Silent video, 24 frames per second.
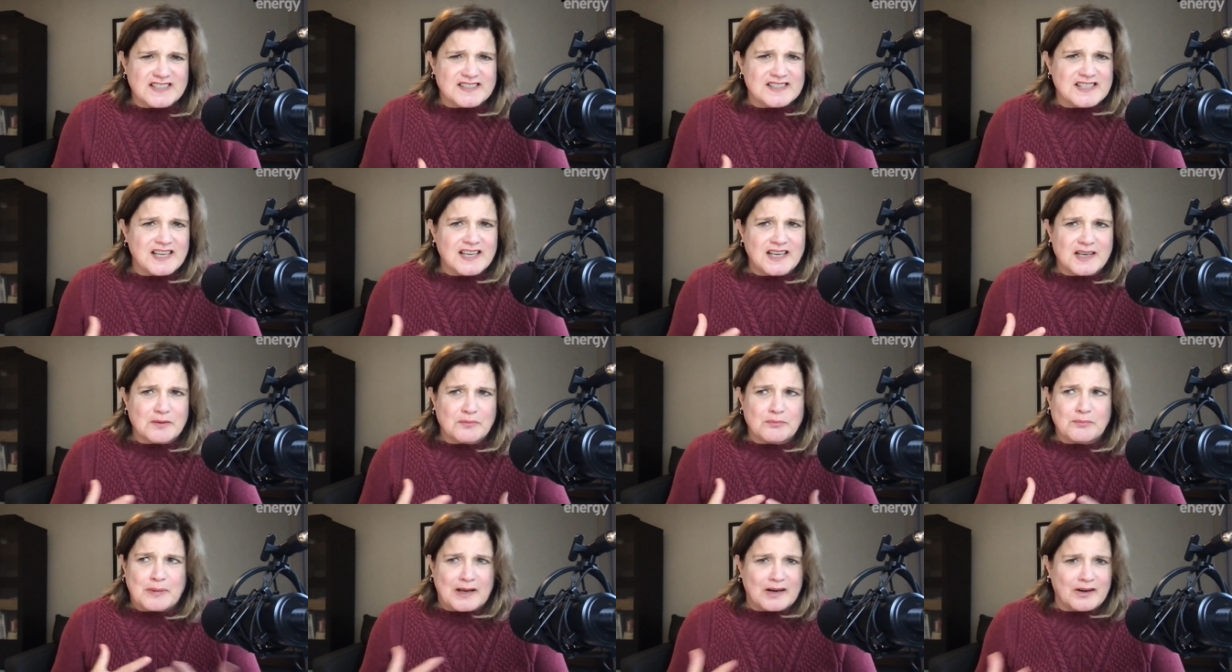It's
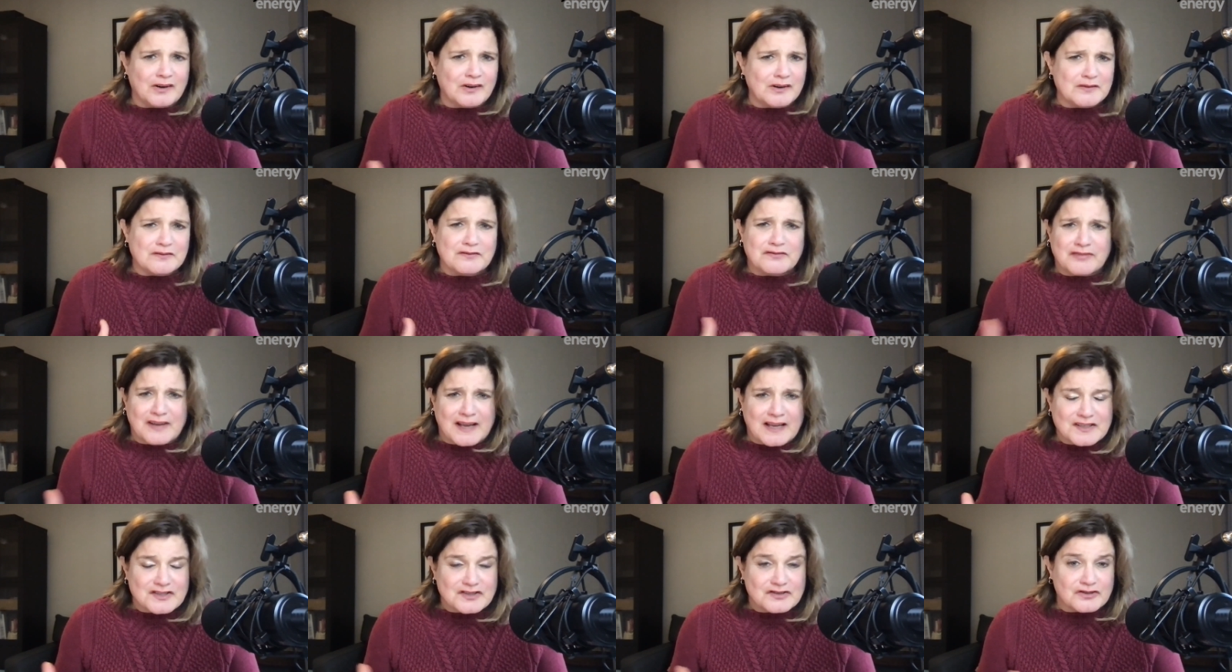getting better and
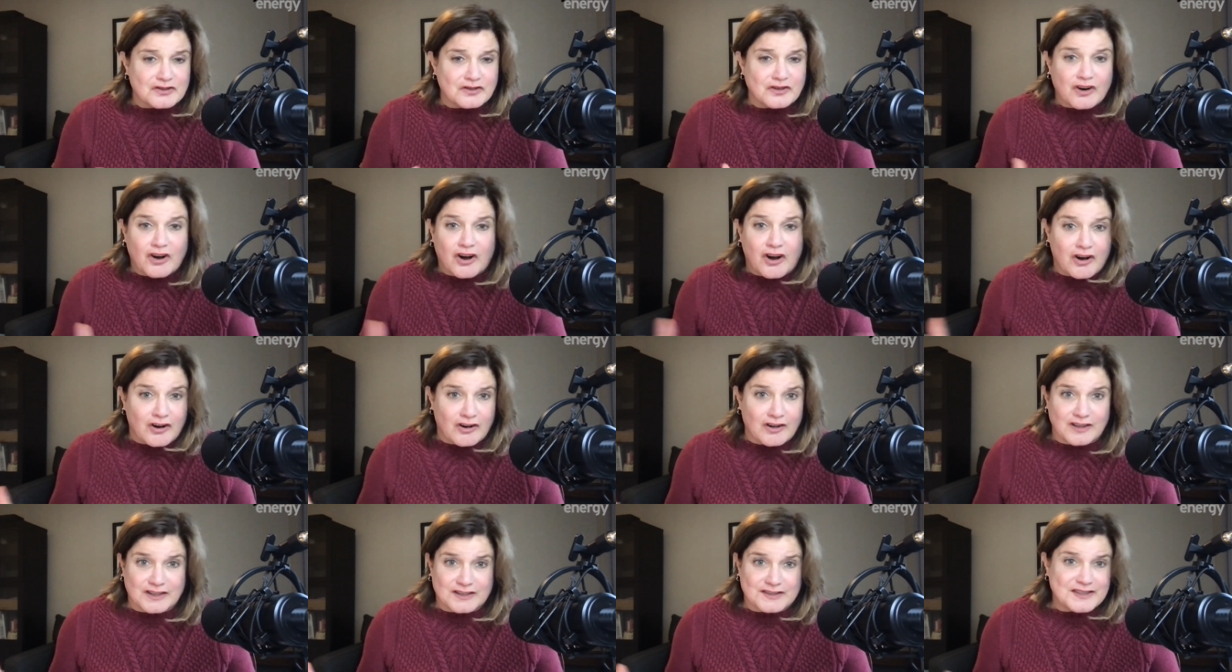faster
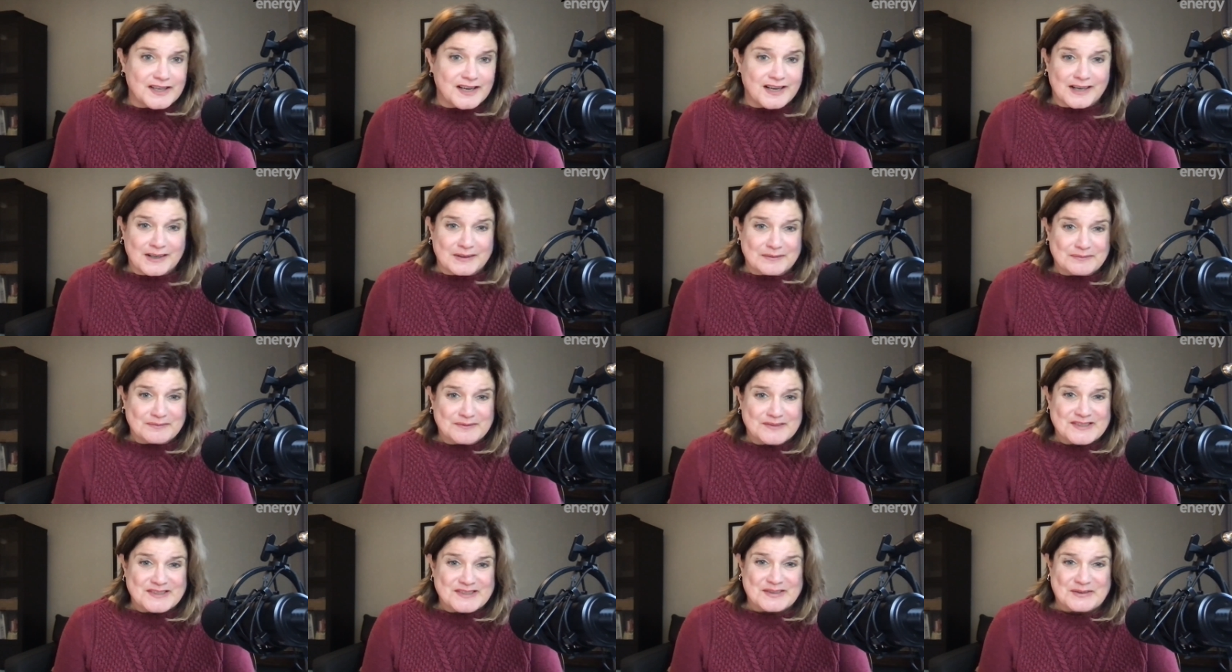all the
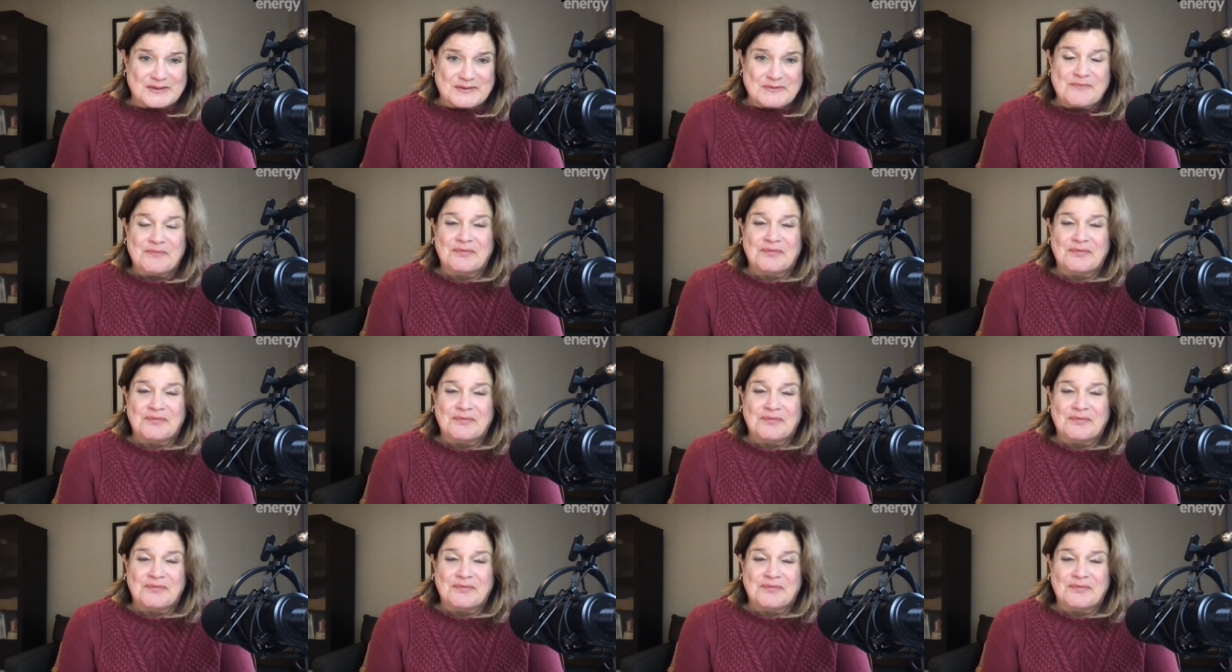time. So,